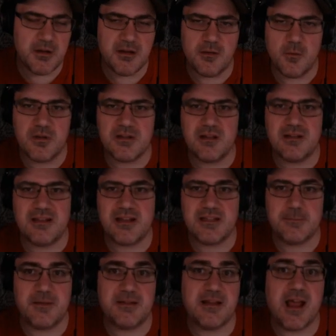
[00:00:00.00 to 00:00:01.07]
it wasn't like
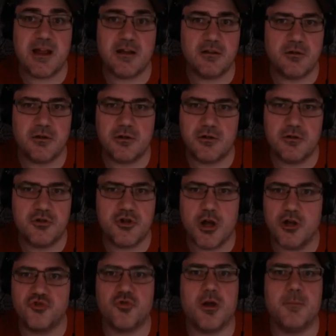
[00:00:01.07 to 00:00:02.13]
spectacular,
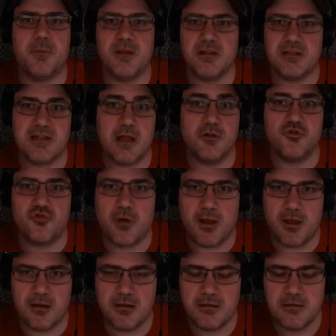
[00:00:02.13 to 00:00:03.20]
jaw-dropping
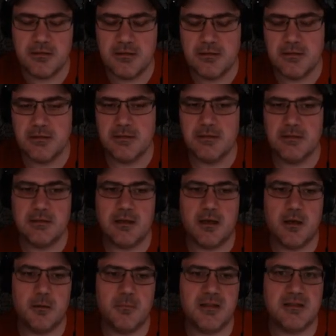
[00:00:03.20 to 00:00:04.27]
soundtrack.
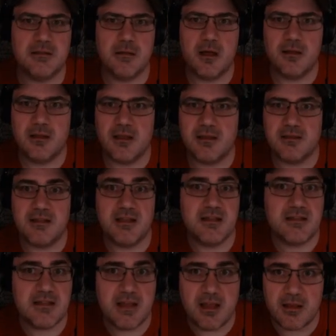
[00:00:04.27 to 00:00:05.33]
It's not like a
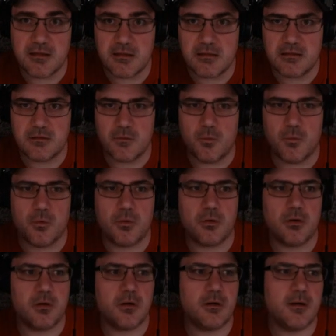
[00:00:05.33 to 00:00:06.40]
Deus Ex
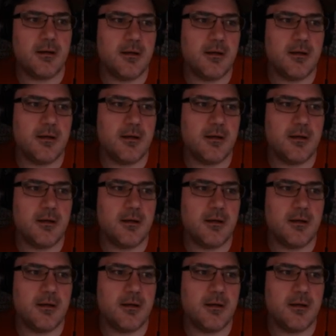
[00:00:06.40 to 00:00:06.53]
or